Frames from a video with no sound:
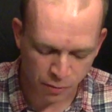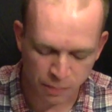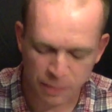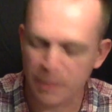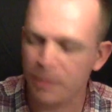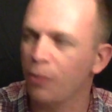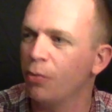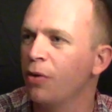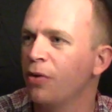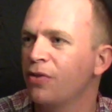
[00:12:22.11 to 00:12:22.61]

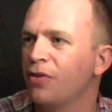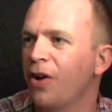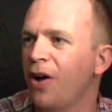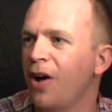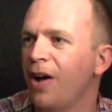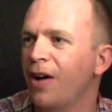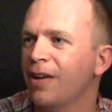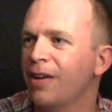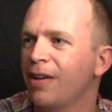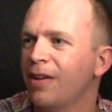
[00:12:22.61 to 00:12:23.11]
people would
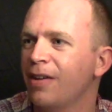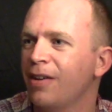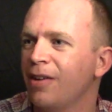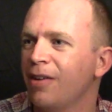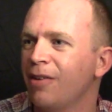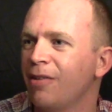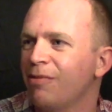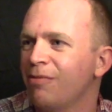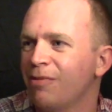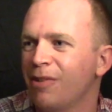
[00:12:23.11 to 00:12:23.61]
talk in
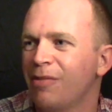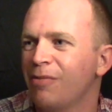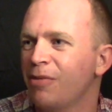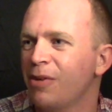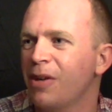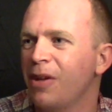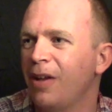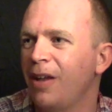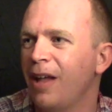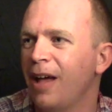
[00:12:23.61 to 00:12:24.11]

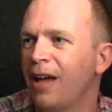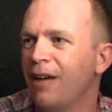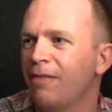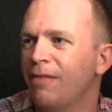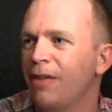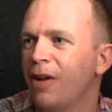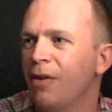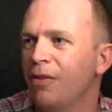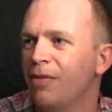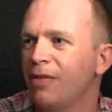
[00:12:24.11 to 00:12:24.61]
real life, today.